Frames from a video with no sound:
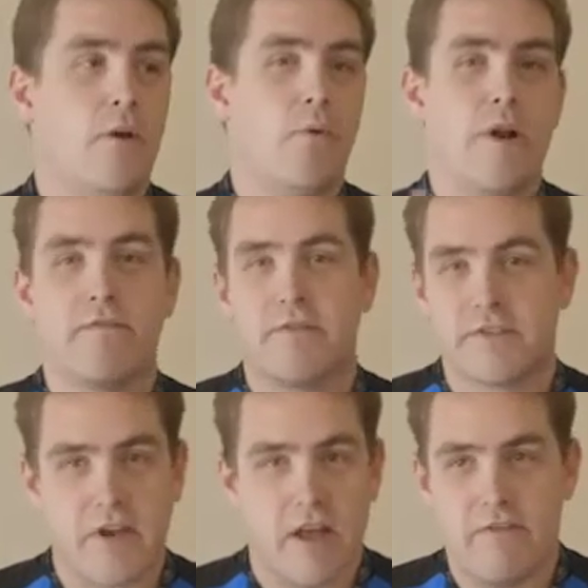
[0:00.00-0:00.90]

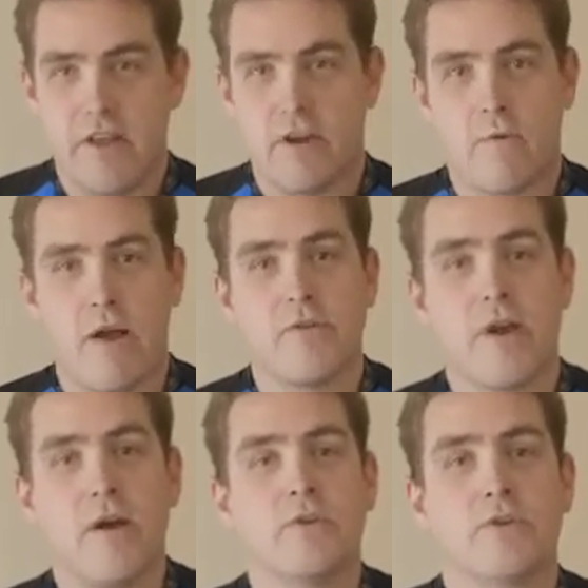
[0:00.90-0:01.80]
whatever's kind of in and around your
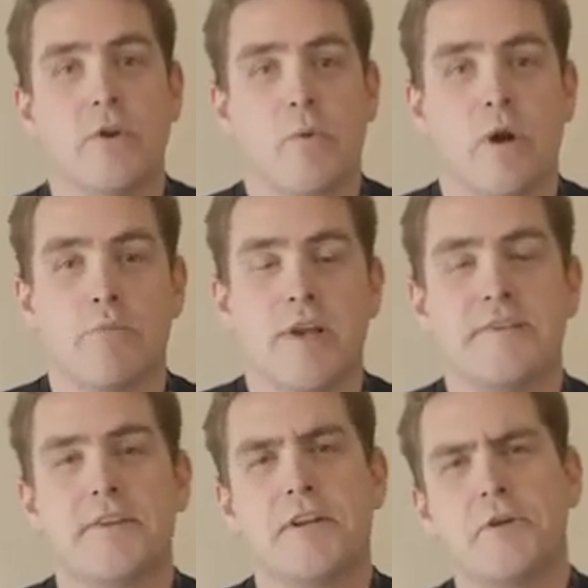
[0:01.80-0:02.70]
house or your
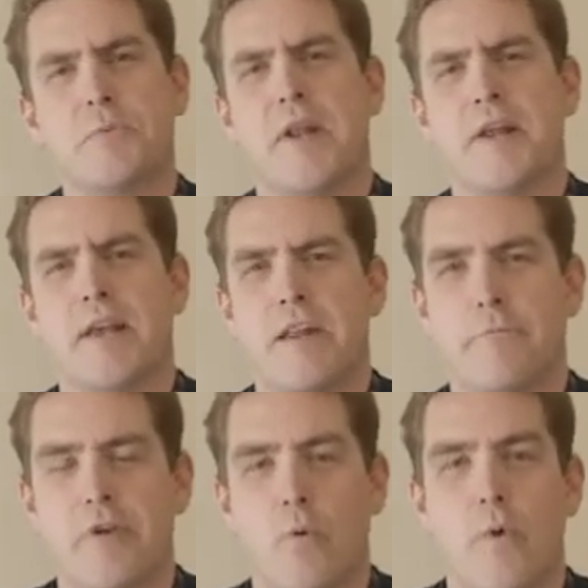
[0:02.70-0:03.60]
workplace. And a good way to kind
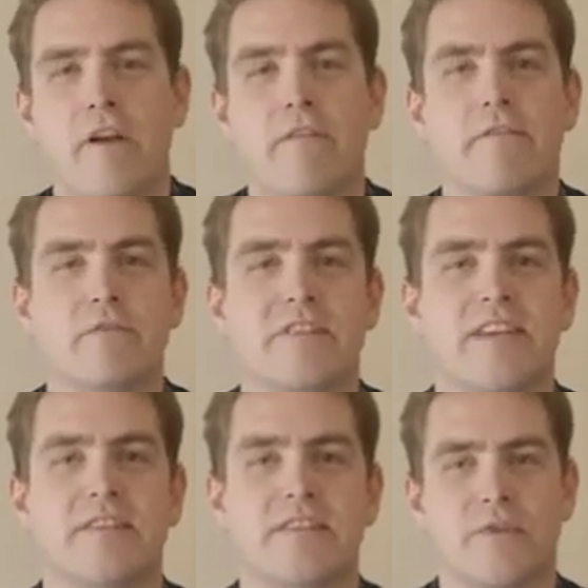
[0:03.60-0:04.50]
of be aware of those
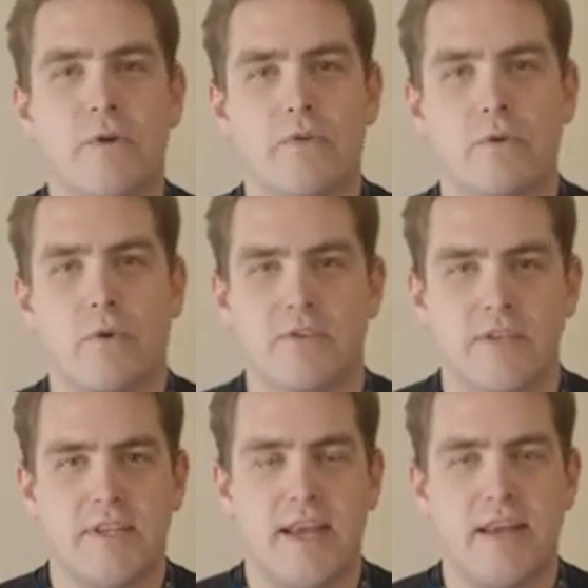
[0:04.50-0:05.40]
things is throughout the course
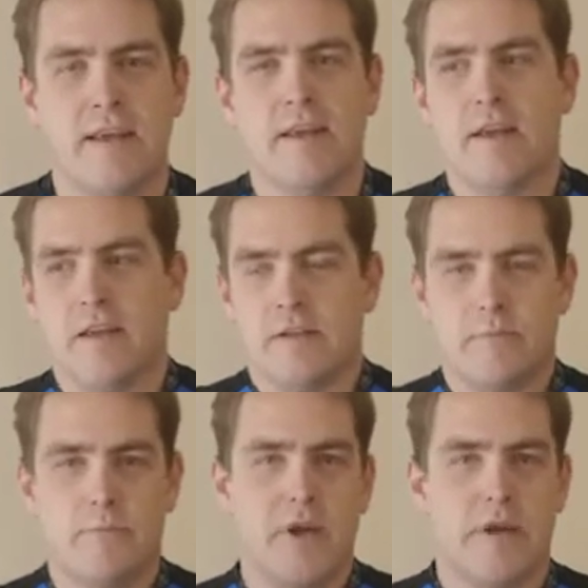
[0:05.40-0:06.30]
of the day,
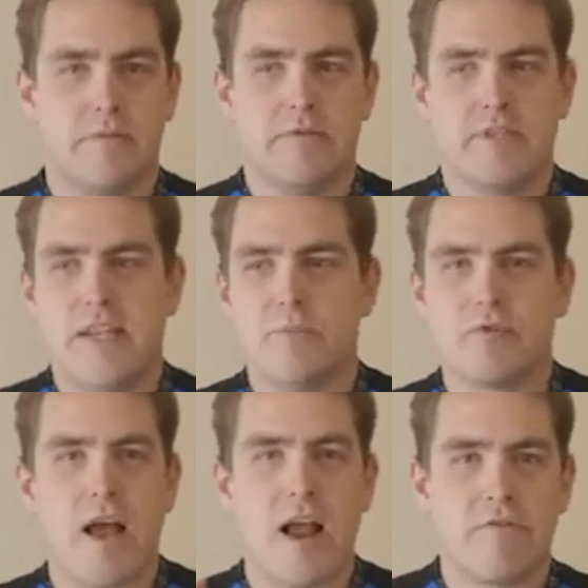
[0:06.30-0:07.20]
keep
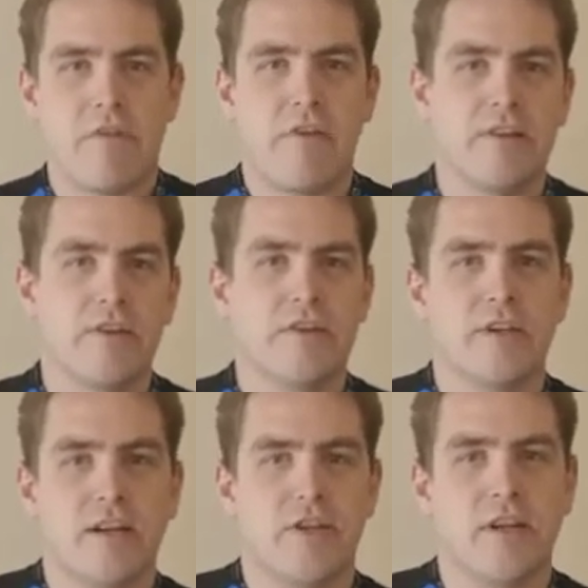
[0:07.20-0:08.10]
track of the things that you're
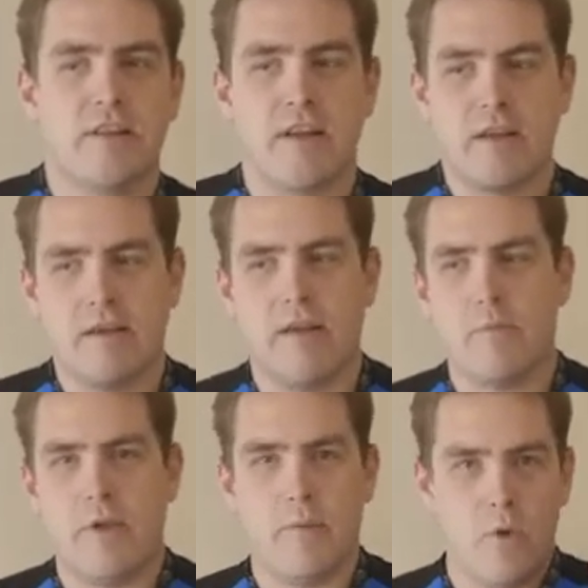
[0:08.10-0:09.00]
touching and think,
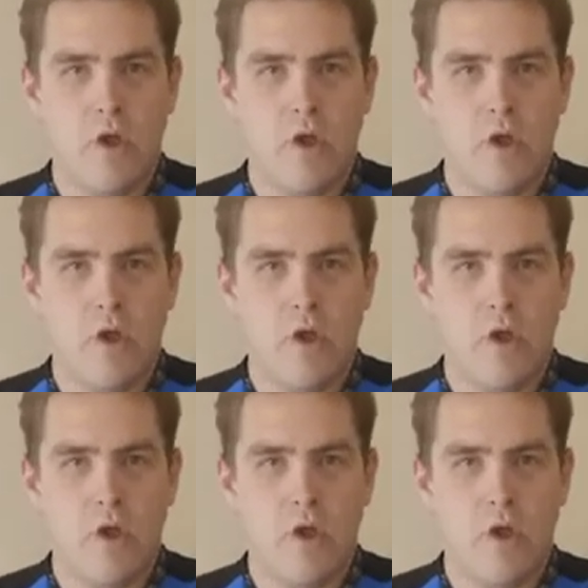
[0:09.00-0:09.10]
maybe,